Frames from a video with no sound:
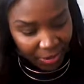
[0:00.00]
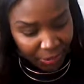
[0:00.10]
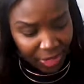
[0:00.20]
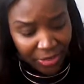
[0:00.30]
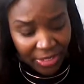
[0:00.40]

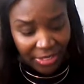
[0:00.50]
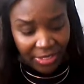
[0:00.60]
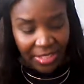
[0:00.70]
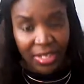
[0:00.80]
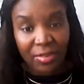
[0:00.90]
be good to
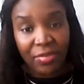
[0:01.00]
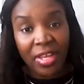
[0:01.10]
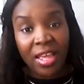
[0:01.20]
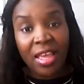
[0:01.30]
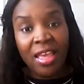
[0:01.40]
yourself,
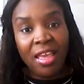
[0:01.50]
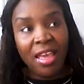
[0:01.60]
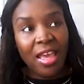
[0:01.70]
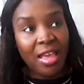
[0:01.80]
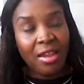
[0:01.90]

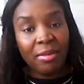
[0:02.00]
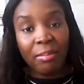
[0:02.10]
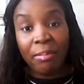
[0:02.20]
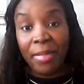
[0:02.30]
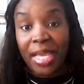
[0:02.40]

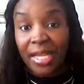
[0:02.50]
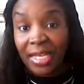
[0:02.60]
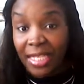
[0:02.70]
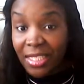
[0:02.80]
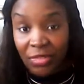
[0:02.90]
and make
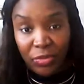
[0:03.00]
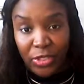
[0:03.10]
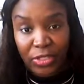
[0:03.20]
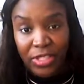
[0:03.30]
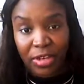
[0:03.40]
lists for
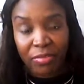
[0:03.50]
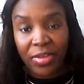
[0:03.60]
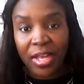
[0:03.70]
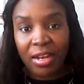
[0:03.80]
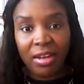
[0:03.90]
yourself.
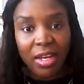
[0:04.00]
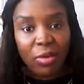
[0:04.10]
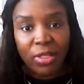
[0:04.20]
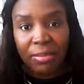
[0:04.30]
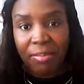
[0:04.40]
And not only